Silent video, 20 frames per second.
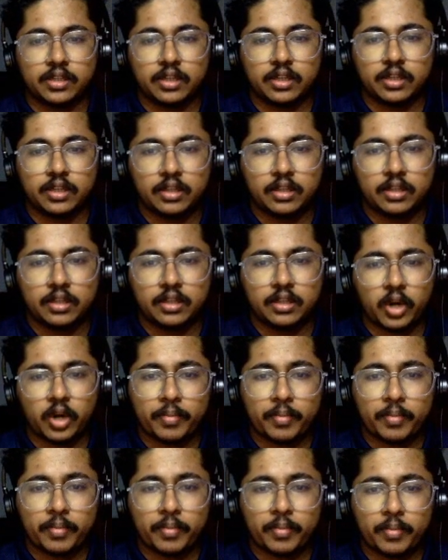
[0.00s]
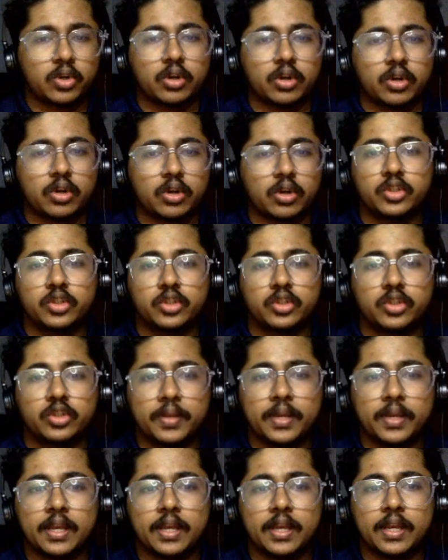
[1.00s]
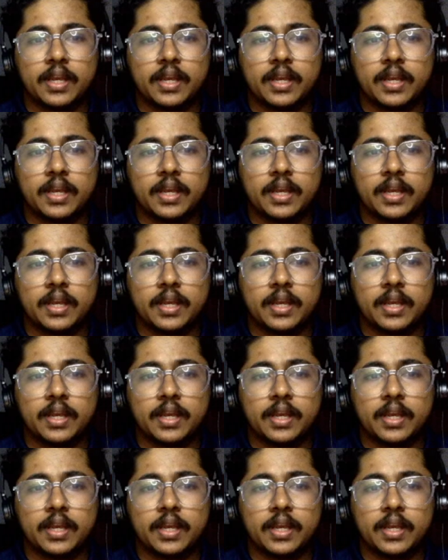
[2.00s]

The product page is not too big.